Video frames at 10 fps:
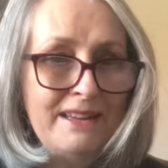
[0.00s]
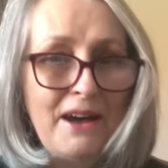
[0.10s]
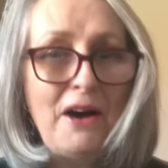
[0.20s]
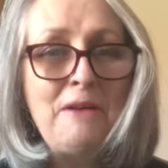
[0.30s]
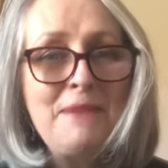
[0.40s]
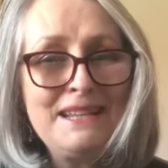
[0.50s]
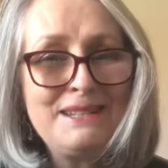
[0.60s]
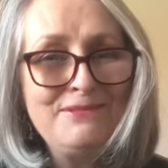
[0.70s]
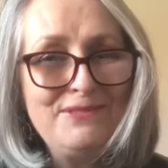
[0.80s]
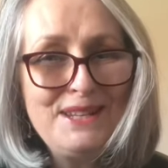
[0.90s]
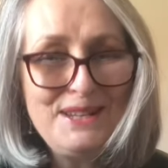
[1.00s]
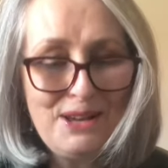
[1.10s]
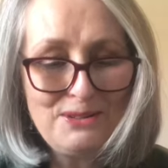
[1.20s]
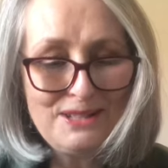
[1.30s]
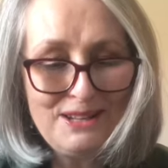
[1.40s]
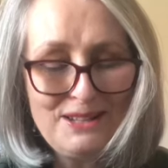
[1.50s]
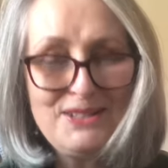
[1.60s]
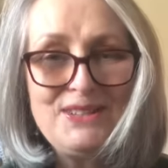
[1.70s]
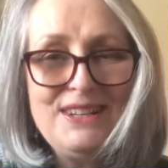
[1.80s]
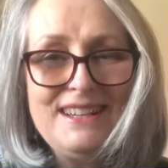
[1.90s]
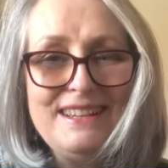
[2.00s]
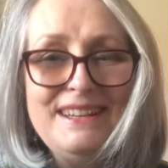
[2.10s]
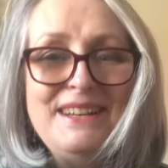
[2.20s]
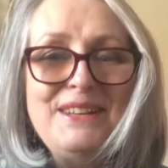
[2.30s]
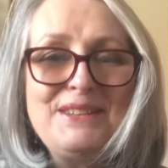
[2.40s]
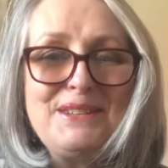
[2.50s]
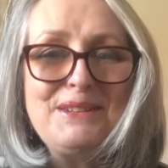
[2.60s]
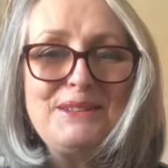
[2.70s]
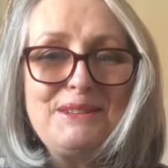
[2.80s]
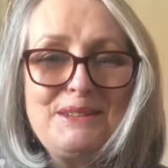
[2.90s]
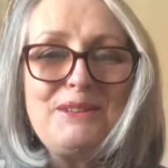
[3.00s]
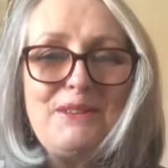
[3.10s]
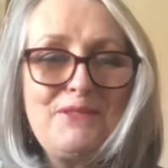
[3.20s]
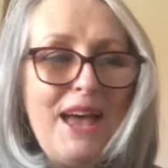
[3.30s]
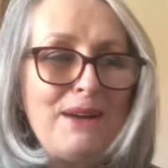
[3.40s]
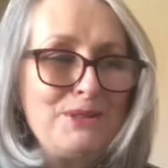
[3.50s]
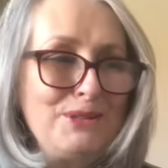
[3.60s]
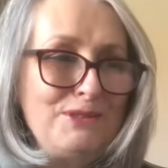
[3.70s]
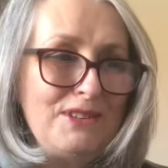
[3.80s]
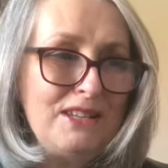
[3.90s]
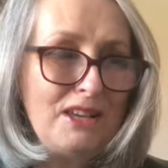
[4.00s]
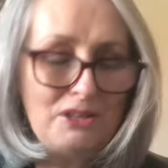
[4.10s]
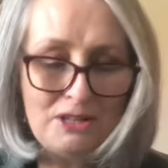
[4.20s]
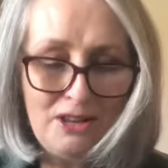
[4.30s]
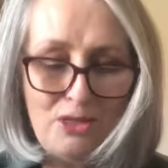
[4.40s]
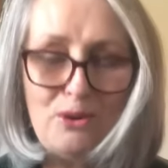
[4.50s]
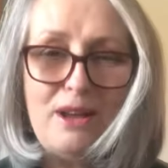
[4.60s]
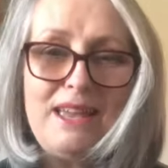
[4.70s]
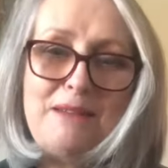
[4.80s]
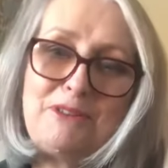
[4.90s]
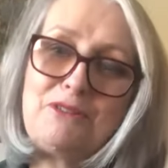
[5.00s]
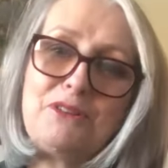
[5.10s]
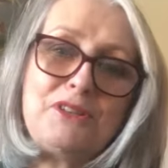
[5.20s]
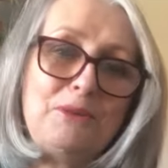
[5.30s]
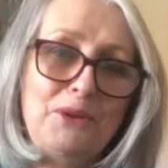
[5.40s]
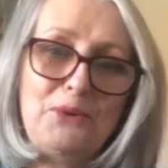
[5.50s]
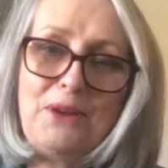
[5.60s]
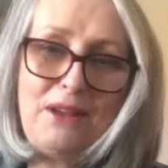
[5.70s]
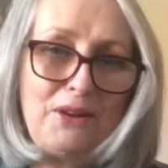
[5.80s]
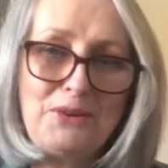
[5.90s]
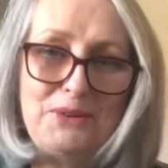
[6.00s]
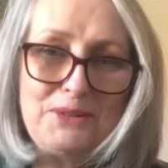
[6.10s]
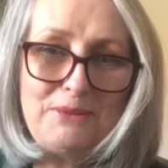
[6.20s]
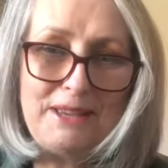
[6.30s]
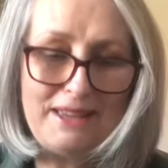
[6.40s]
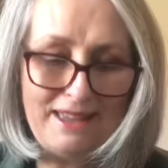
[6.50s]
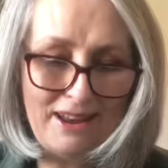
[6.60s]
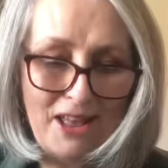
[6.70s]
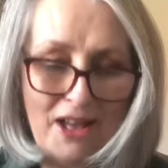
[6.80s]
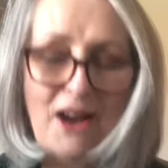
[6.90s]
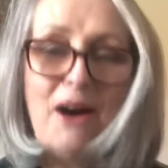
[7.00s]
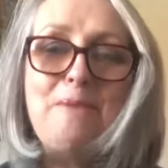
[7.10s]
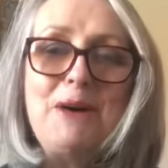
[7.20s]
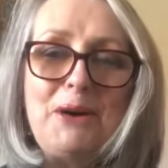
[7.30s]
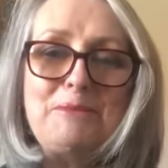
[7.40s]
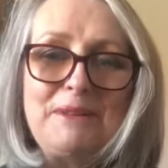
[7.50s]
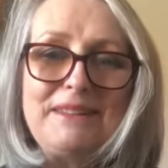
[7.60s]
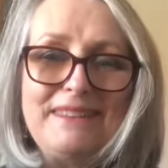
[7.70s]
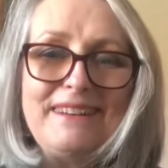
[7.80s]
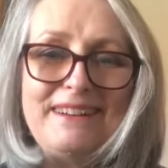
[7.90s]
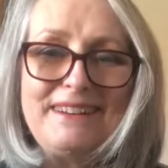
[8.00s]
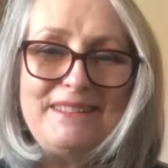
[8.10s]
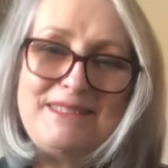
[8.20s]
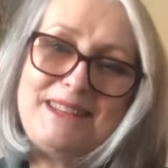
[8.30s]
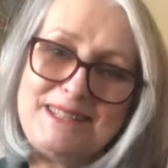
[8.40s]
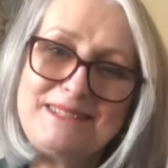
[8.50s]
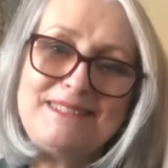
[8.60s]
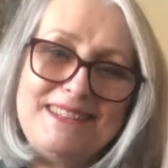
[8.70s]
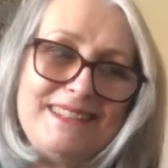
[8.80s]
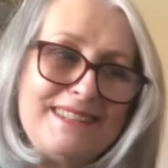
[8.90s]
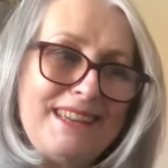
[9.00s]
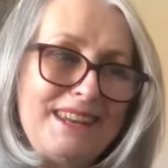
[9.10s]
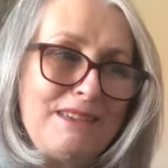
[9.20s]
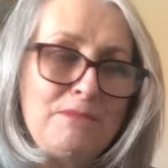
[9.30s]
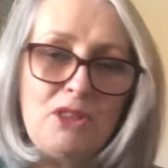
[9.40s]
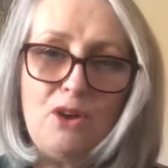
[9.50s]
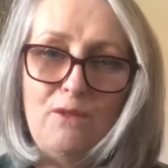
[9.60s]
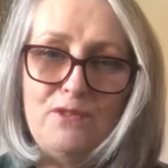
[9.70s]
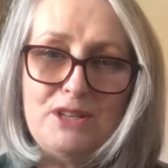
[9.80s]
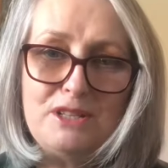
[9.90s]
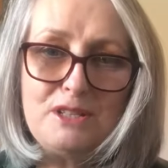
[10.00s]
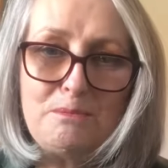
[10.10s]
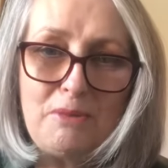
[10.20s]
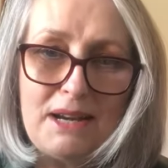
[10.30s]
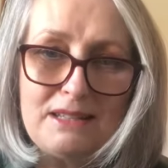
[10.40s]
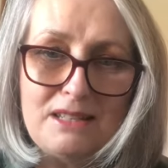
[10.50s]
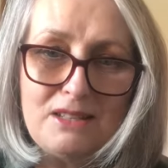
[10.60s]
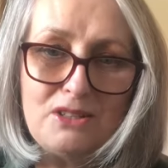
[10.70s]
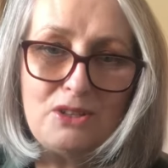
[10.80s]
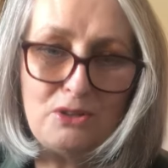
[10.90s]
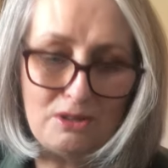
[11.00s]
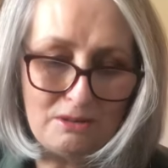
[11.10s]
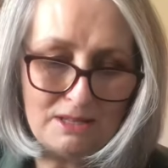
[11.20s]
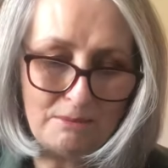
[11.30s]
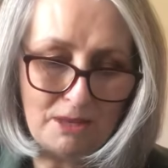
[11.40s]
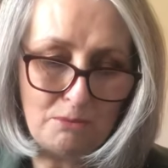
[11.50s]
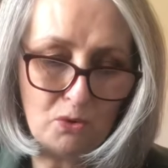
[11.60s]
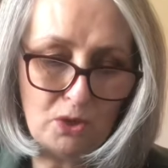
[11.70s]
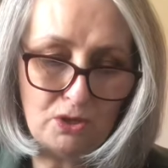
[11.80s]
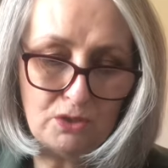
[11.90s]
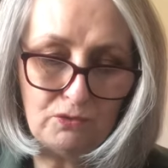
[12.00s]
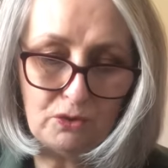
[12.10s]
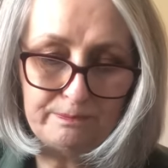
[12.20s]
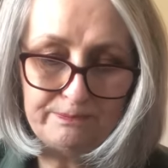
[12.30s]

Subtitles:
I made some videos last year, how-to videos, and I thought I came across so annoying I couldn't do it again. I'm hoping that this is going to give me the confidence and practice to do something more useful.